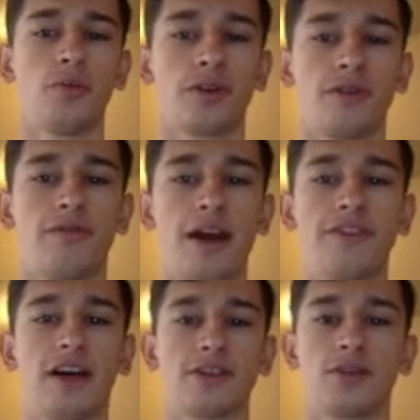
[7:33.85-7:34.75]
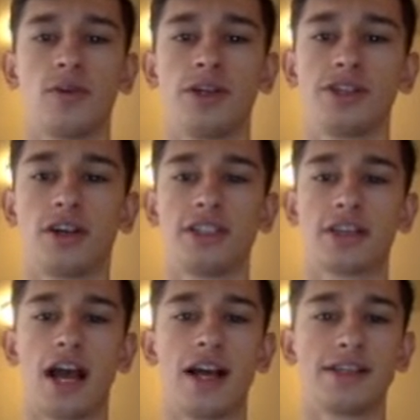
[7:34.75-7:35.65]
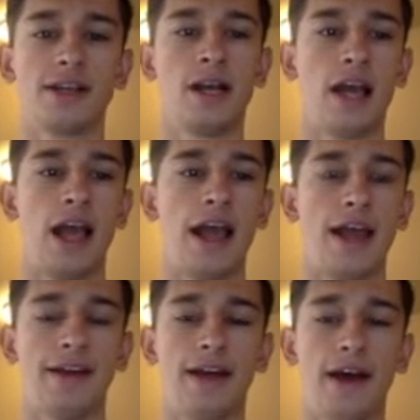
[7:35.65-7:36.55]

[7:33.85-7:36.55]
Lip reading: more than 5,000 coins on these guys. And